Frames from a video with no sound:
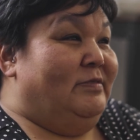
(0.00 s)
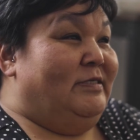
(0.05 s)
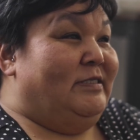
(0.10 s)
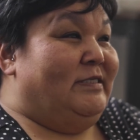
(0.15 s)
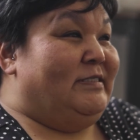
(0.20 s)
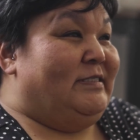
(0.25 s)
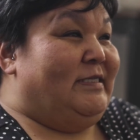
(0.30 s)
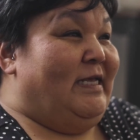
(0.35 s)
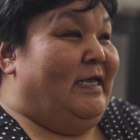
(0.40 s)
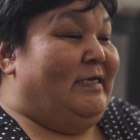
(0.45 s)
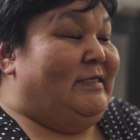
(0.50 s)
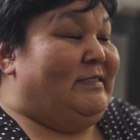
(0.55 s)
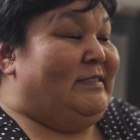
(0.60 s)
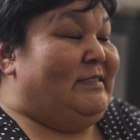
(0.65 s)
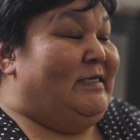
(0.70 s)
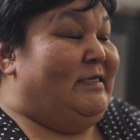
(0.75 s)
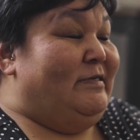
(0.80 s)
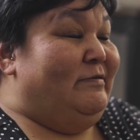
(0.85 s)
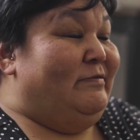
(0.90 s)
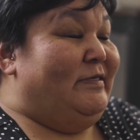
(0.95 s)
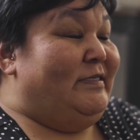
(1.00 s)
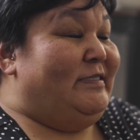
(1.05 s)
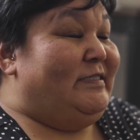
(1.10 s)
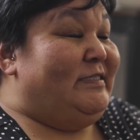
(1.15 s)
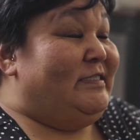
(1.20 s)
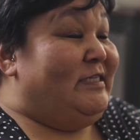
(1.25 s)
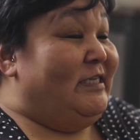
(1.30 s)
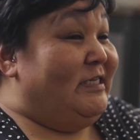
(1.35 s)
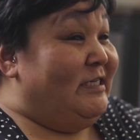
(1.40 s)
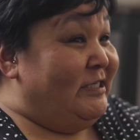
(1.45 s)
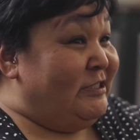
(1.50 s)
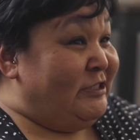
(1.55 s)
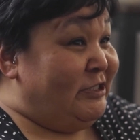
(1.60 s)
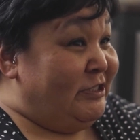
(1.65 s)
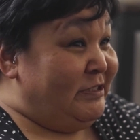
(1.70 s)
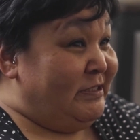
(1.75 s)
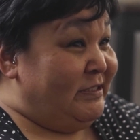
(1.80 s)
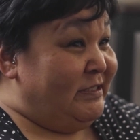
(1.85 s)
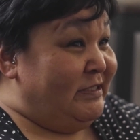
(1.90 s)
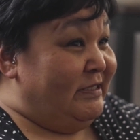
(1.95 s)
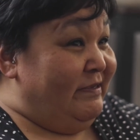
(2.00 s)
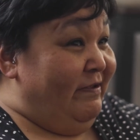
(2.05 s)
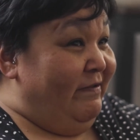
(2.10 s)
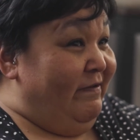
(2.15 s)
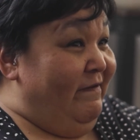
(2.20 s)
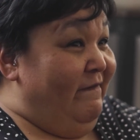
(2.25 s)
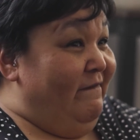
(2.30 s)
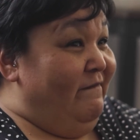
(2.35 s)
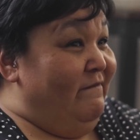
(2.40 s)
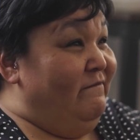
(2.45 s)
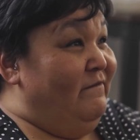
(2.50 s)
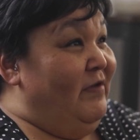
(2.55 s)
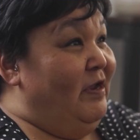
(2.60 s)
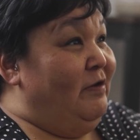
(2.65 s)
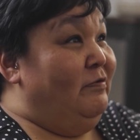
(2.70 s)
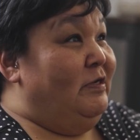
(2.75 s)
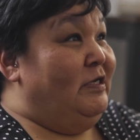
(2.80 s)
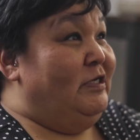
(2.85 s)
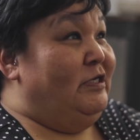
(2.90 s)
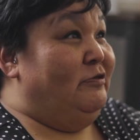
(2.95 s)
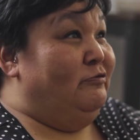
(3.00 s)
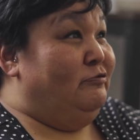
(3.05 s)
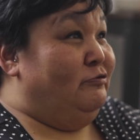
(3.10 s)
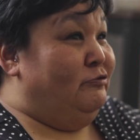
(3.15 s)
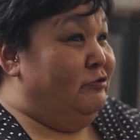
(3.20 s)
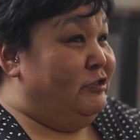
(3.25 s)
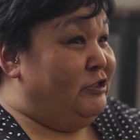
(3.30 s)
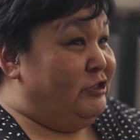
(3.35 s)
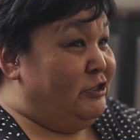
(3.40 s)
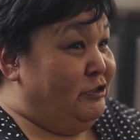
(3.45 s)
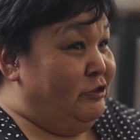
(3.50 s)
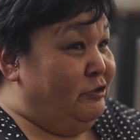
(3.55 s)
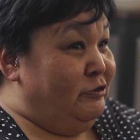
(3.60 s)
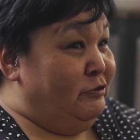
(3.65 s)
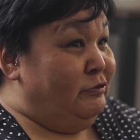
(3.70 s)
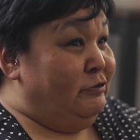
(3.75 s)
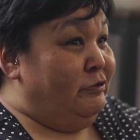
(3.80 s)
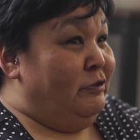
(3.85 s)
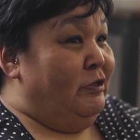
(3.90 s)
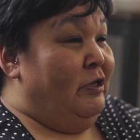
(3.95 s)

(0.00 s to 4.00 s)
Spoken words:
just saying seal is delicious, very nutritional,